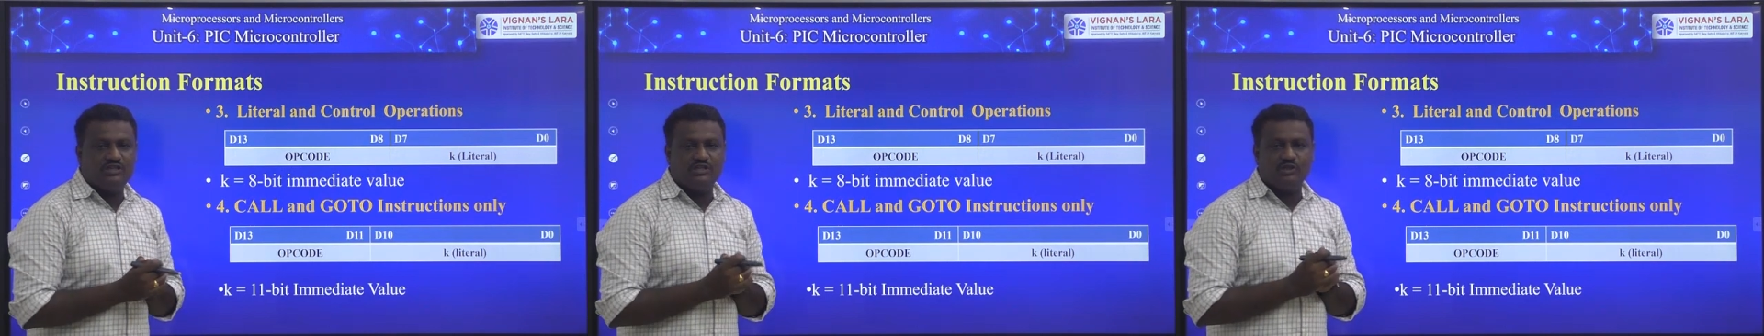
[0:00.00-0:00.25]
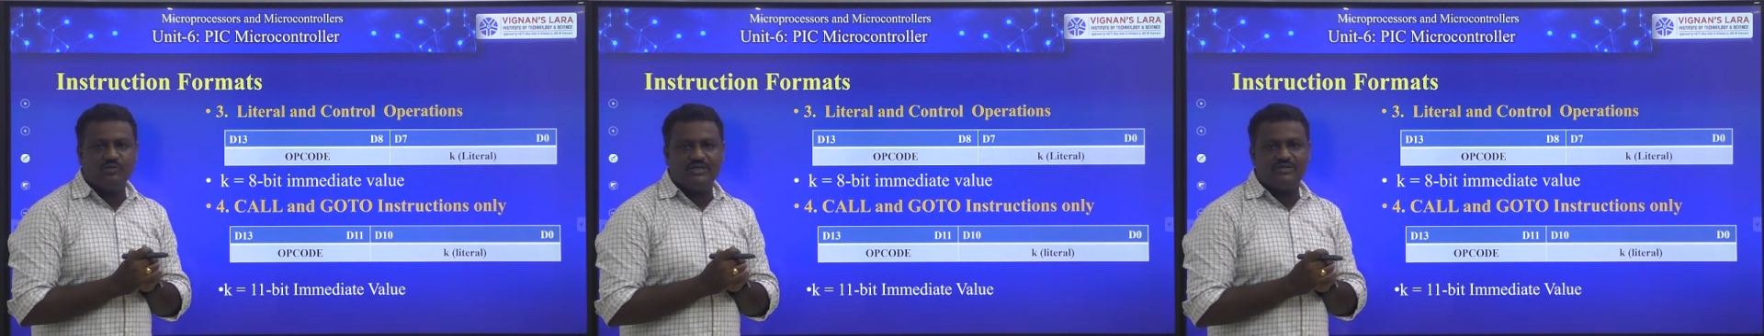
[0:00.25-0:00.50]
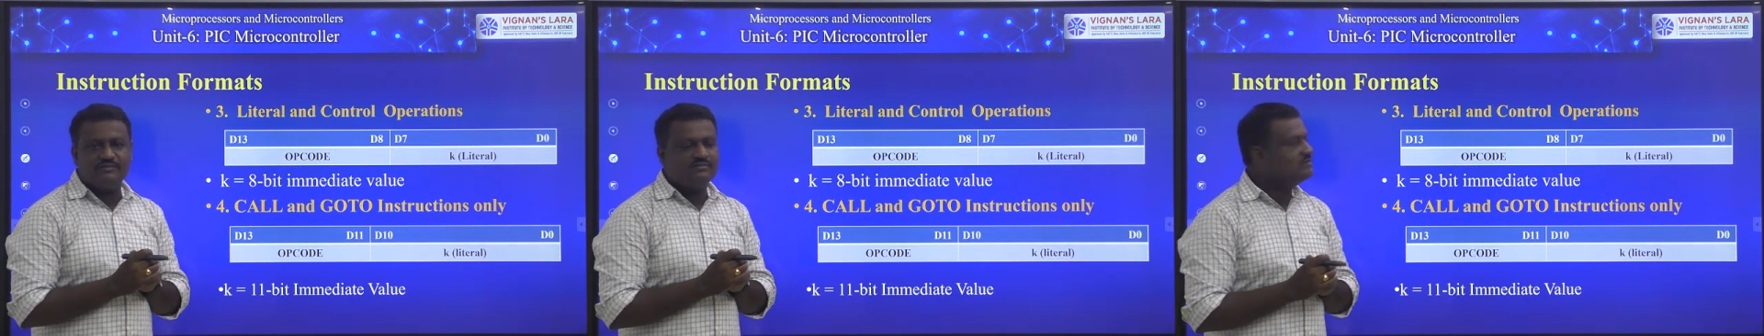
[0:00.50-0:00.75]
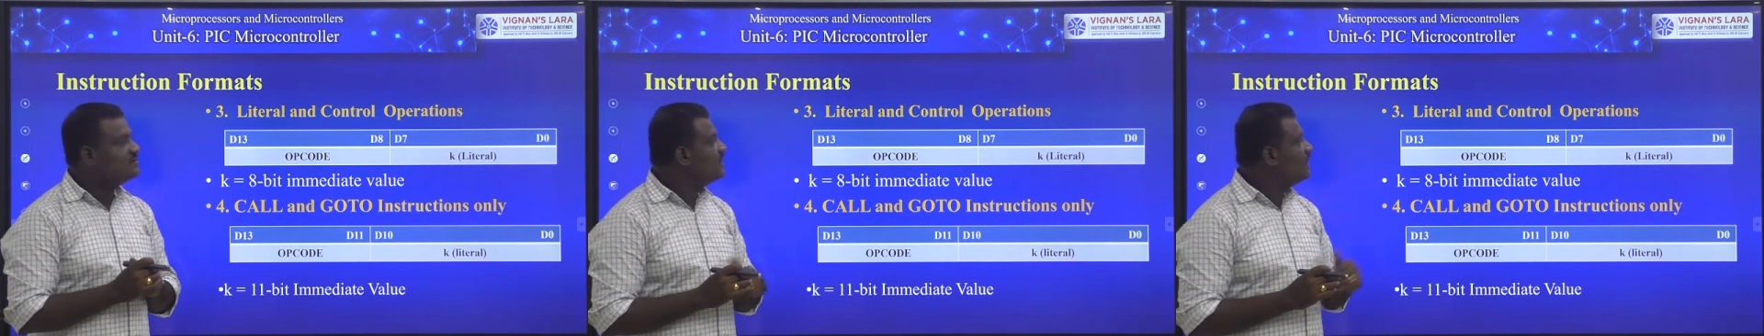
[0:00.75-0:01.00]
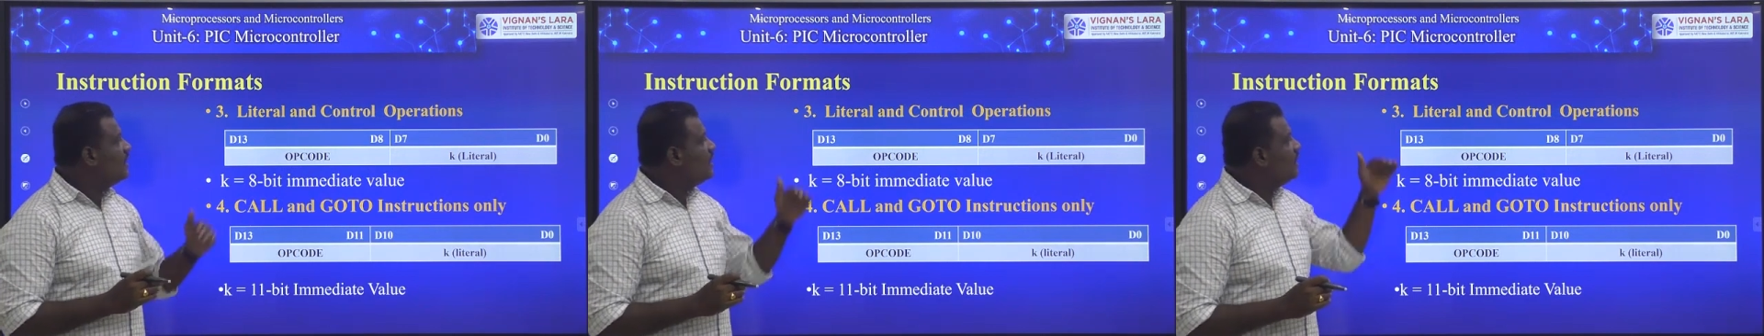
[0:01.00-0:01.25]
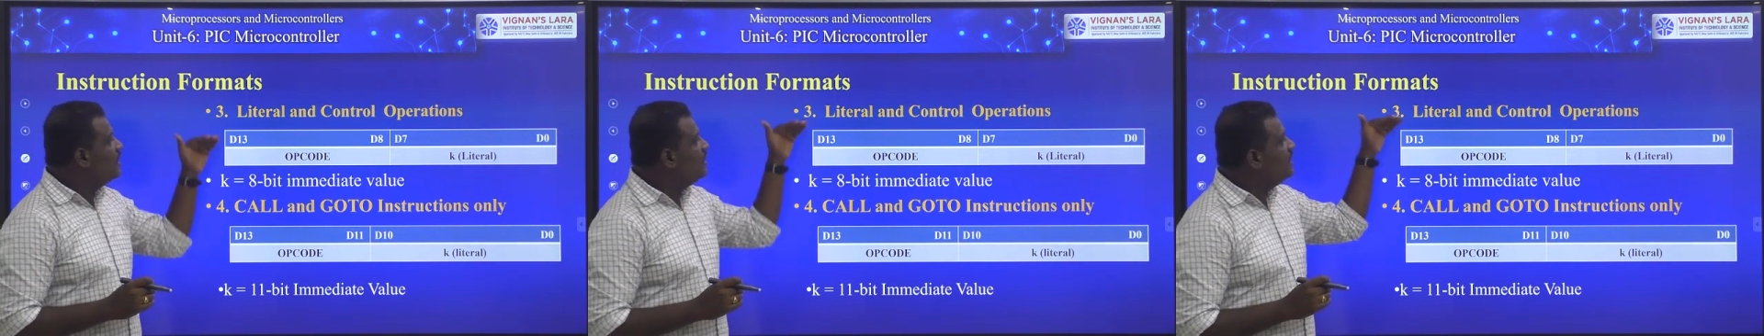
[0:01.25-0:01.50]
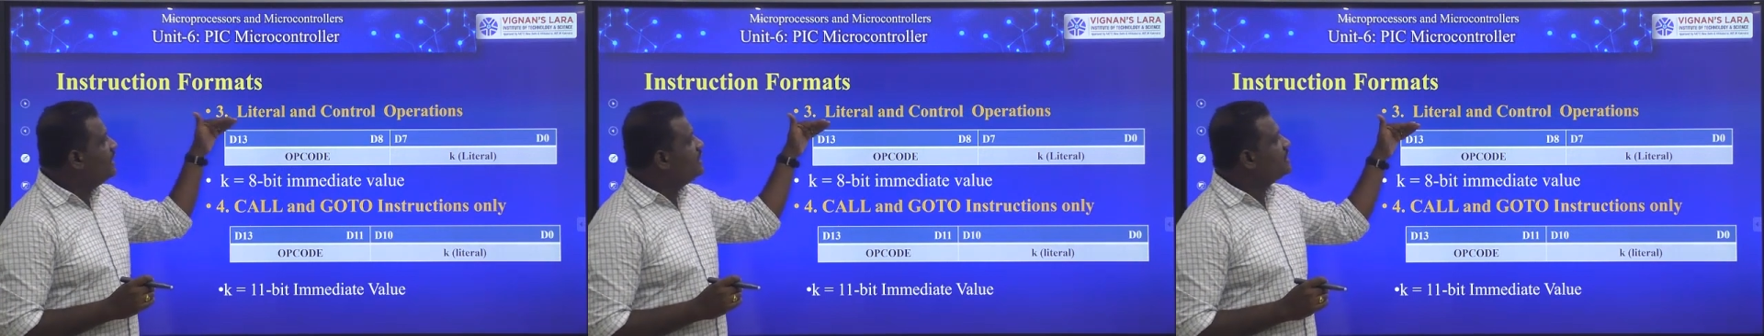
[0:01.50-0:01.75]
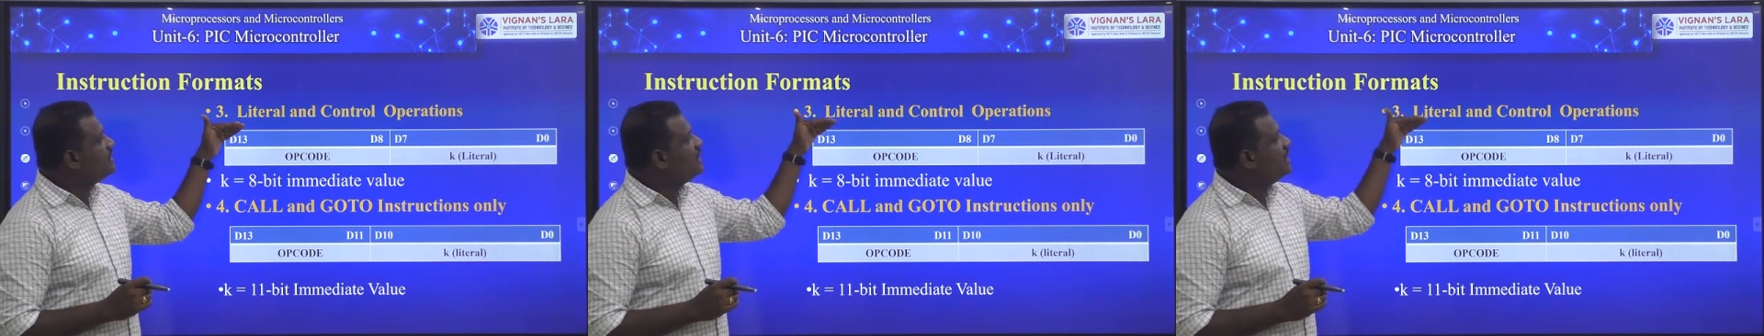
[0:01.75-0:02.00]
third one,
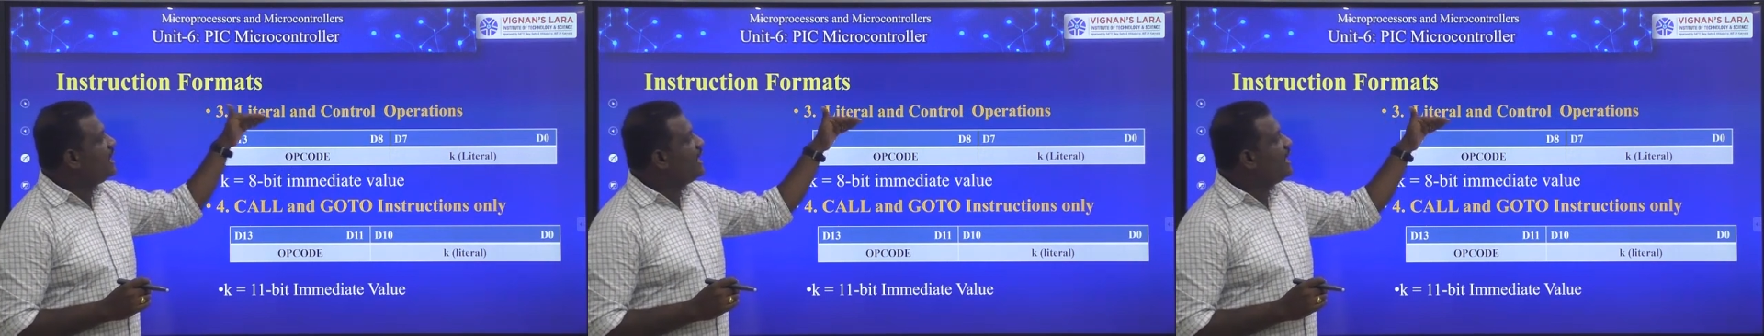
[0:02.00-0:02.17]
literal